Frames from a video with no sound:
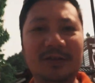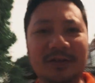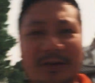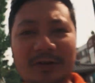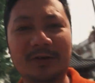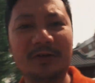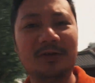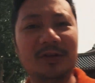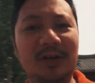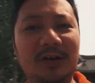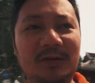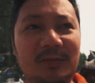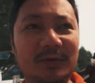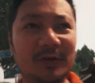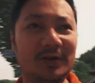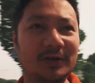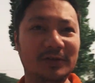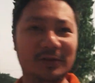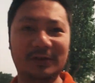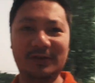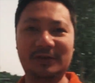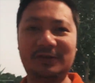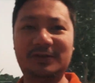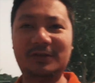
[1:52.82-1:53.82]
go there
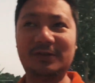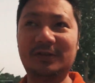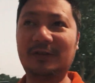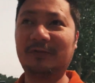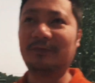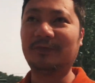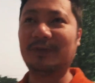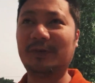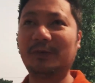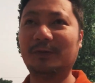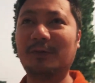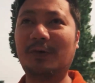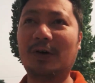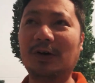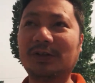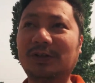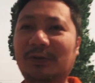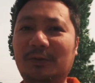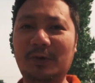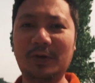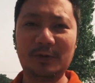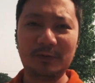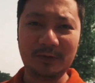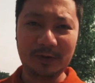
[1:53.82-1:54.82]
because it's just a few walks
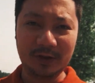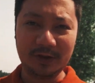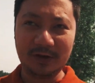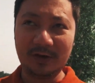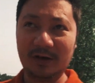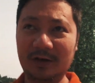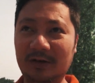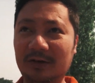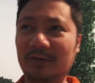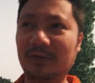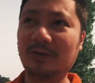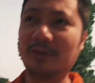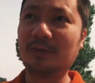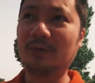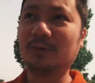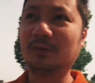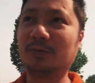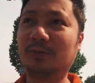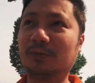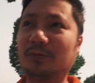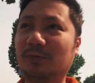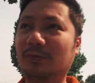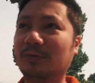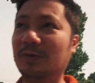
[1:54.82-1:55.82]
away. We're gonna go
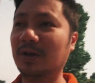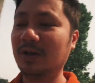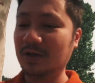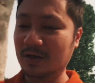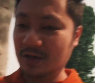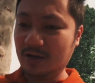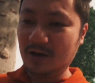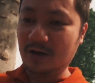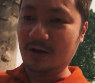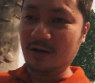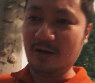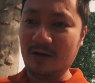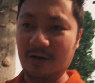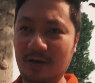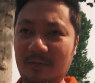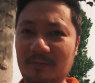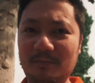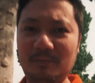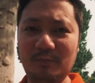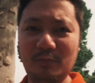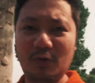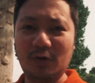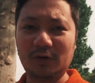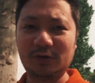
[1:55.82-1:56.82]
to
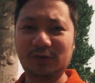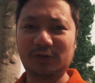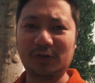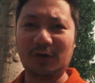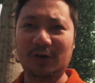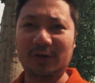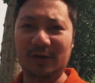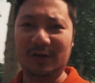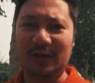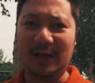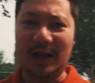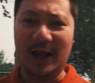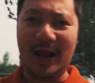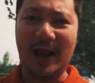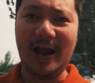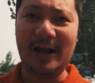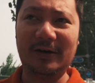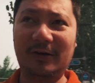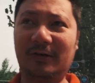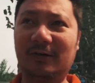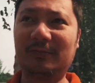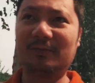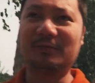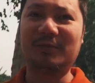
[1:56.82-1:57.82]
Bojong,
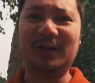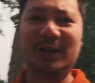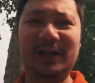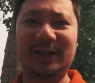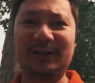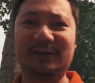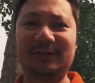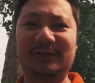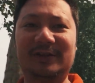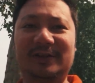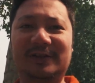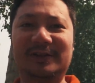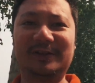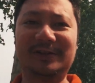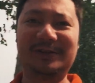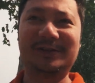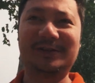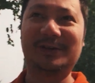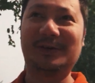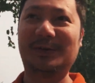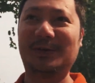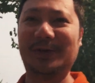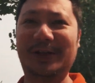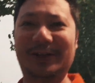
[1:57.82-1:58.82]
Hanok village.
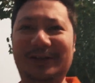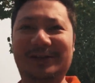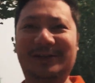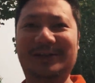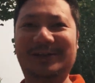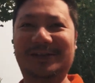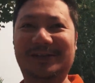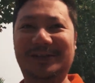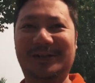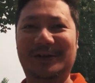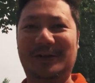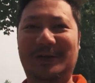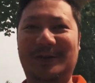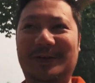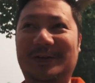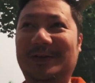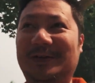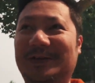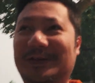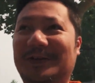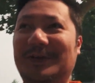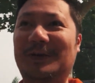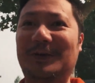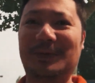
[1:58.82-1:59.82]
So let's
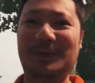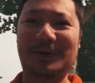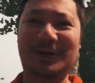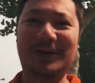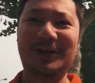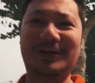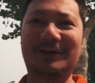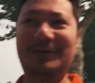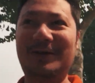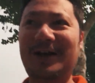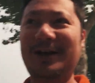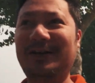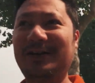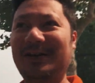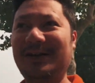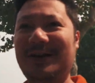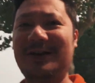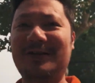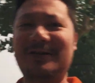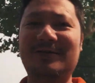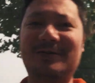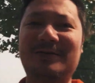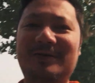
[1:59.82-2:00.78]
go there right now.